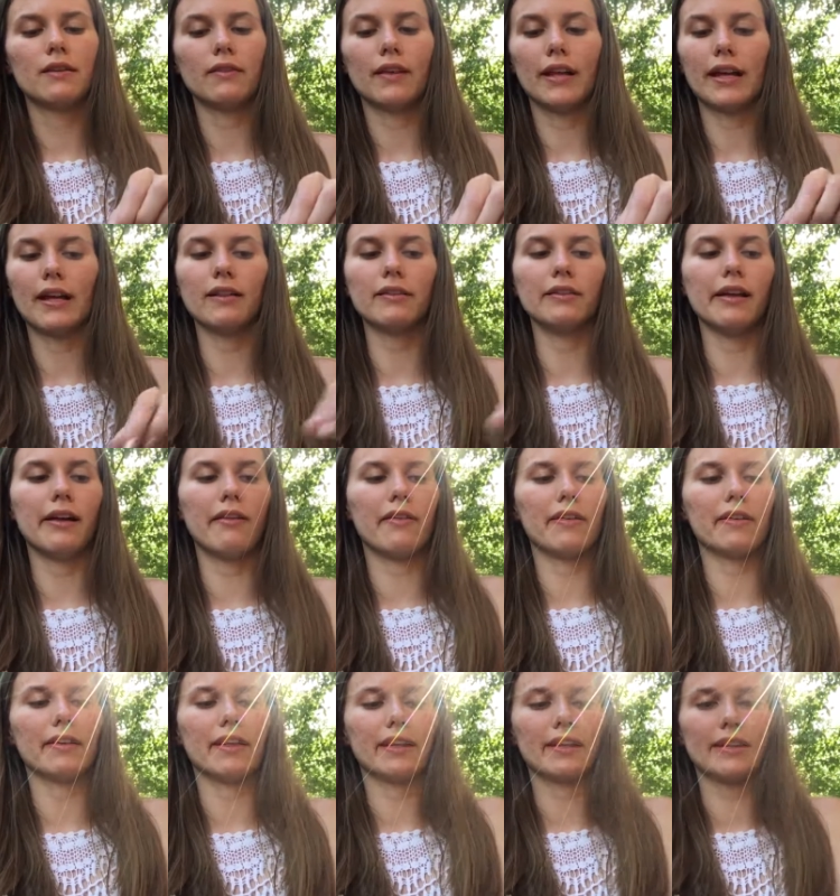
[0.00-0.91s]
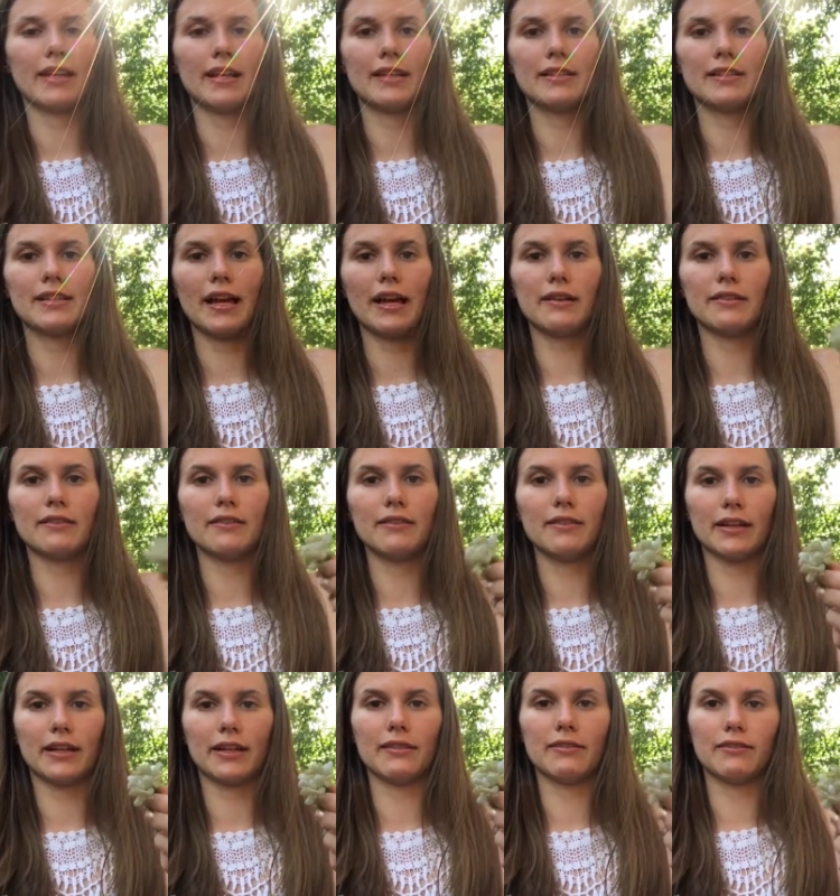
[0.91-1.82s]
like 11 like this,
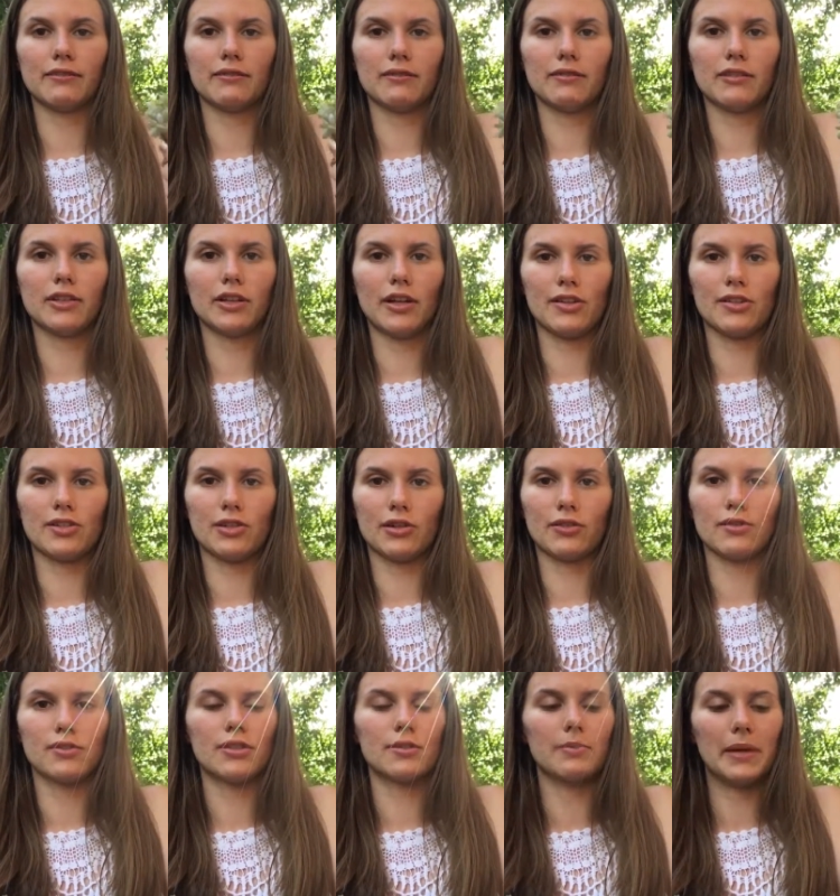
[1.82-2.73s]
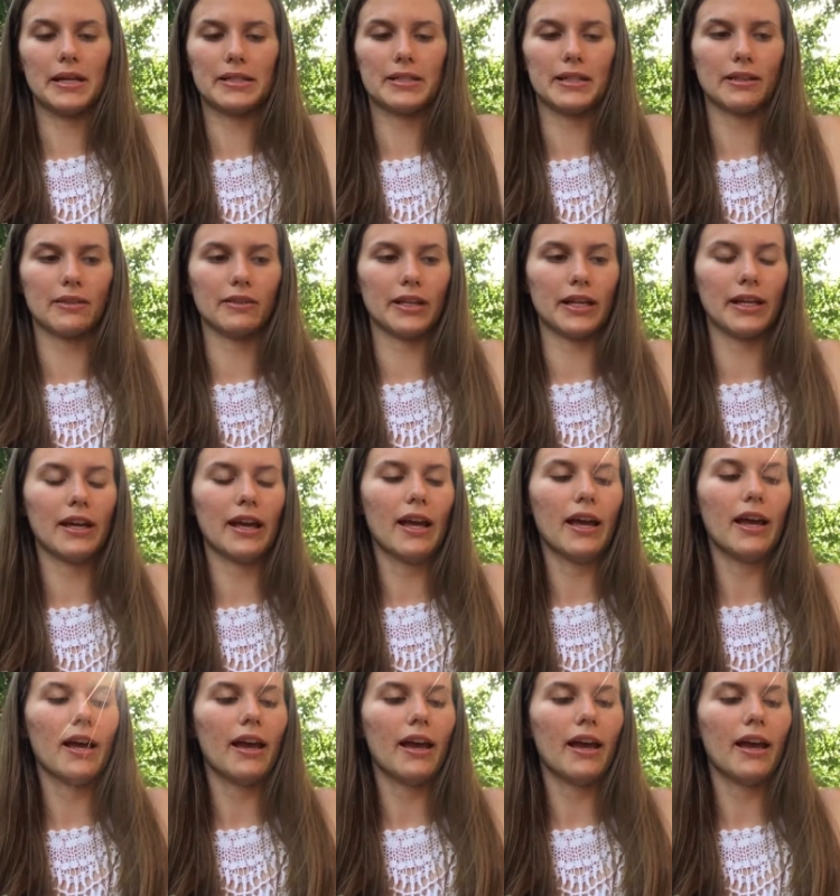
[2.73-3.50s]
like a clusters basically.